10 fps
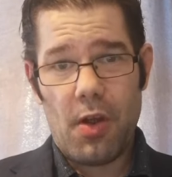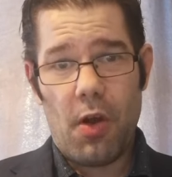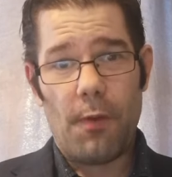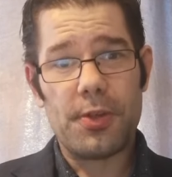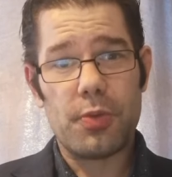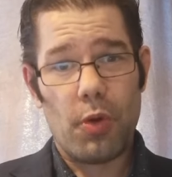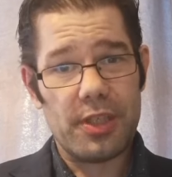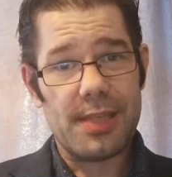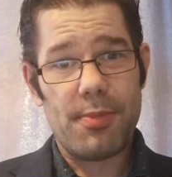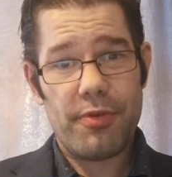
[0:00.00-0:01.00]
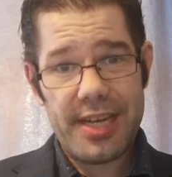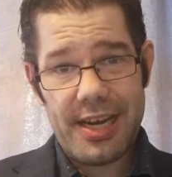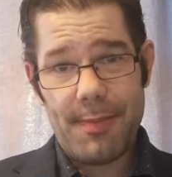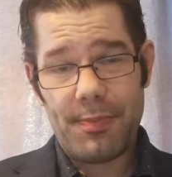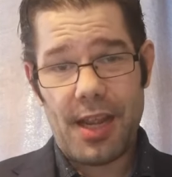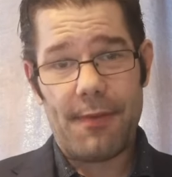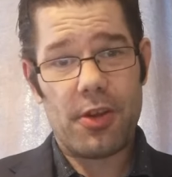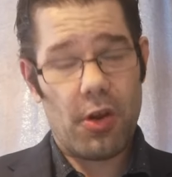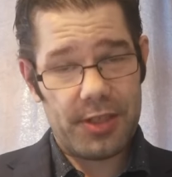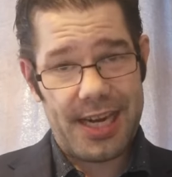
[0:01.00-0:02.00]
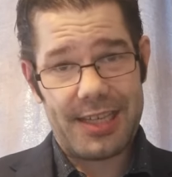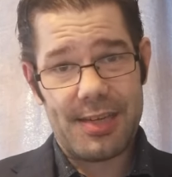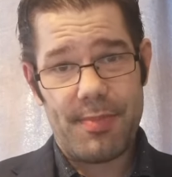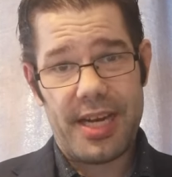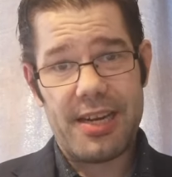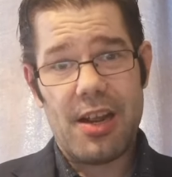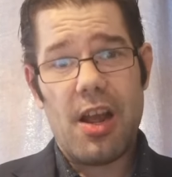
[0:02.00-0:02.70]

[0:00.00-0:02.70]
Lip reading: of Swansea Marina have contacted me